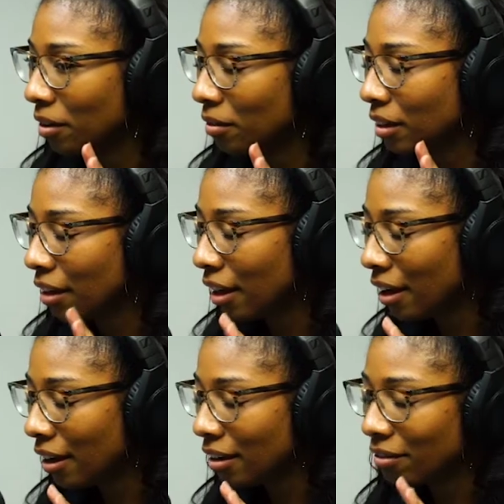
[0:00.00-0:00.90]

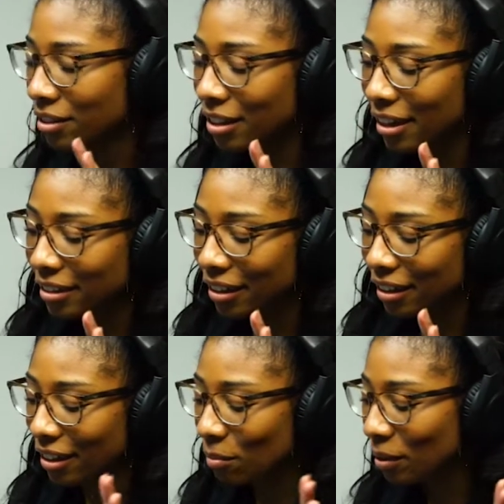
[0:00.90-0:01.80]
Deny,
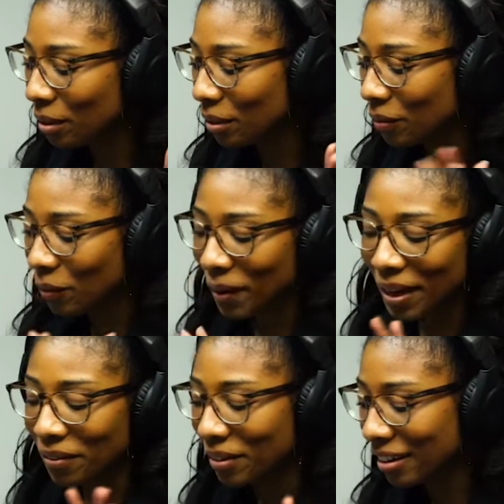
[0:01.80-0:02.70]
rejected, approve,
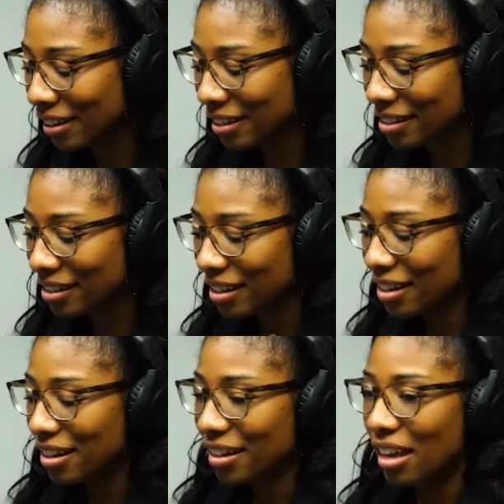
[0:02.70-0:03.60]
whatever it is.
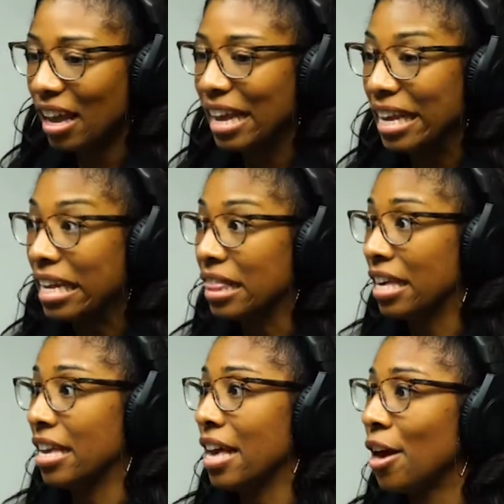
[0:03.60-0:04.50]

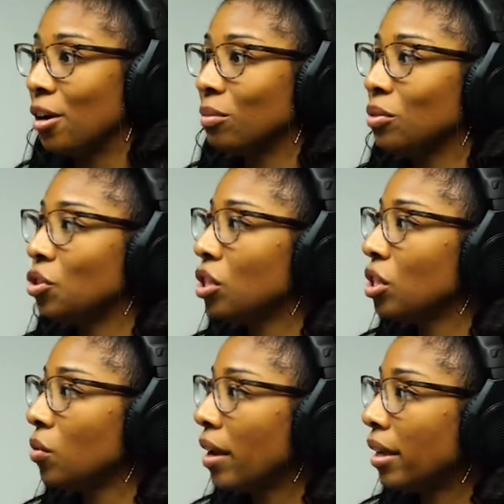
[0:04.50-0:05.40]
Anything helps just
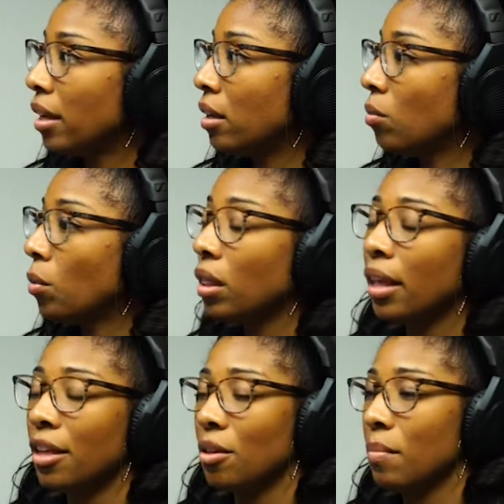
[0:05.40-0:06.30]
so I can
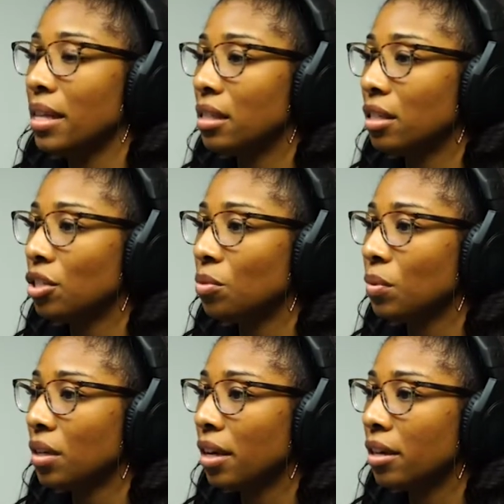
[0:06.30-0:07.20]
relay the message
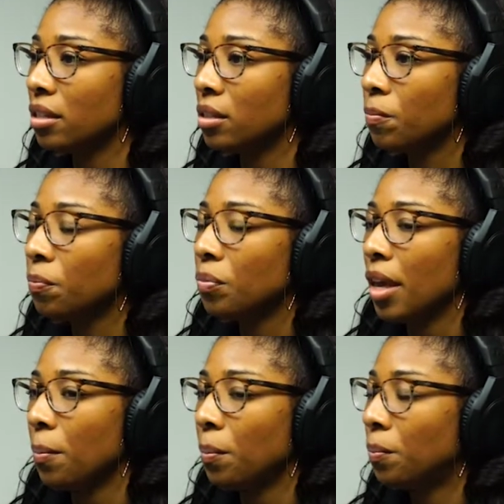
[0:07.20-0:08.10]
because...
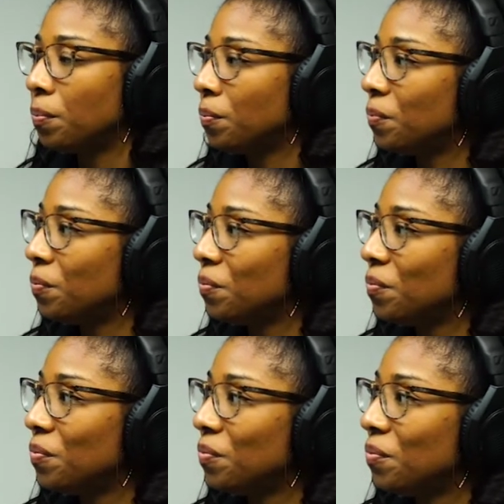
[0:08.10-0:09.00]
It also saves
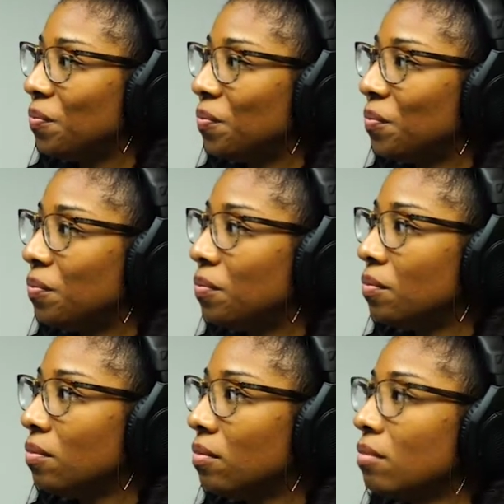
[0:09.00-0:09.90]
time on
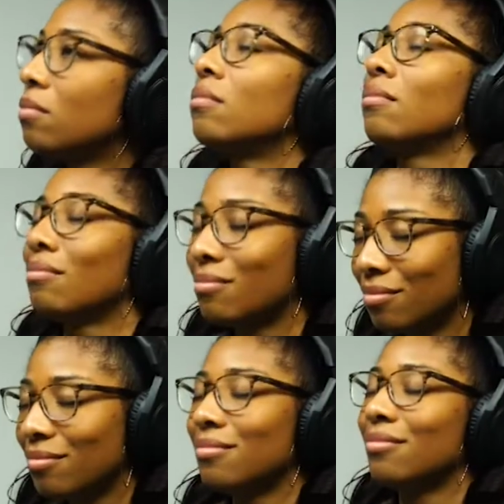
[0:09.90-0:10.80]
paperwork. We don't have
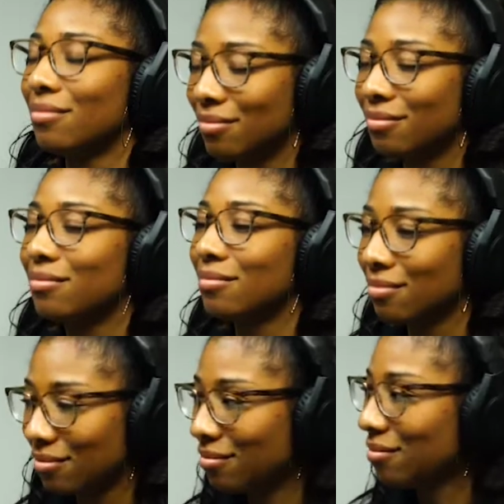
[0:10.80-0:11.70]
to send back
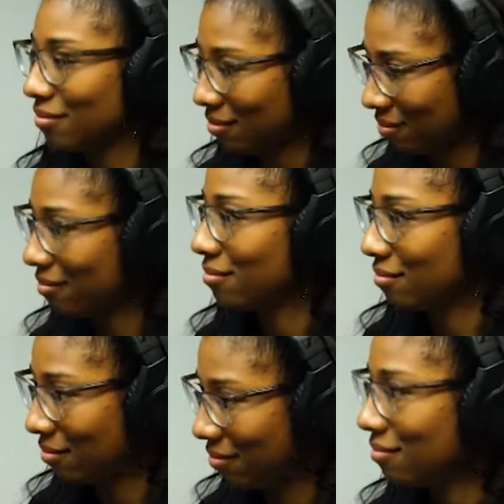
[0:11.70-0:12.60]
and forth all
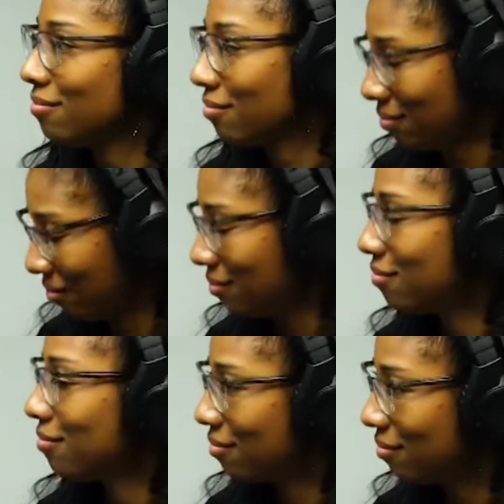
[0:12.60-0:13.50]
this paperwork
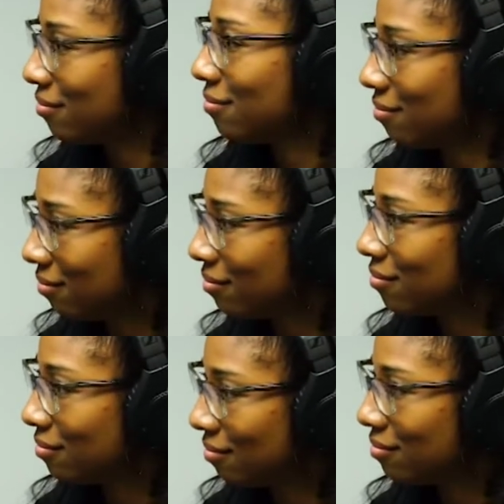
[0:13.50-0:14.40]
if
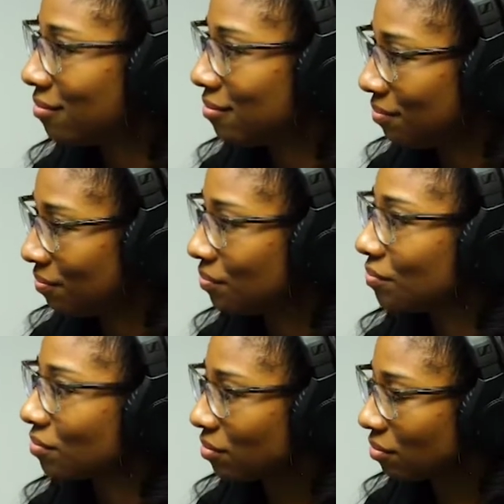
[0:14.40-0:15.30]
we can get it right
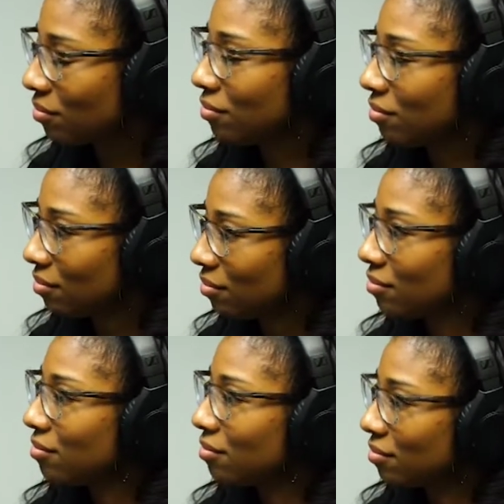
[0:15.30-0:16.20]
the first time
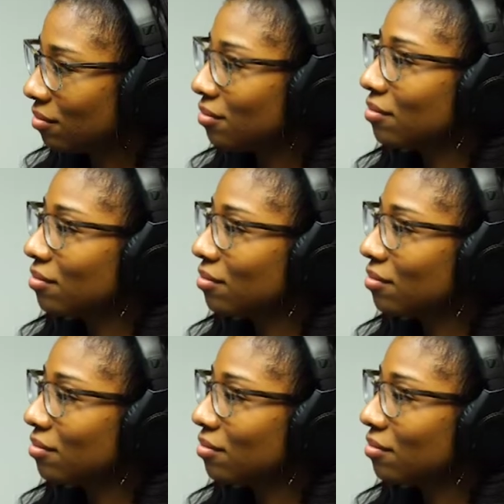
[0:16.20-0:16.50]
or two.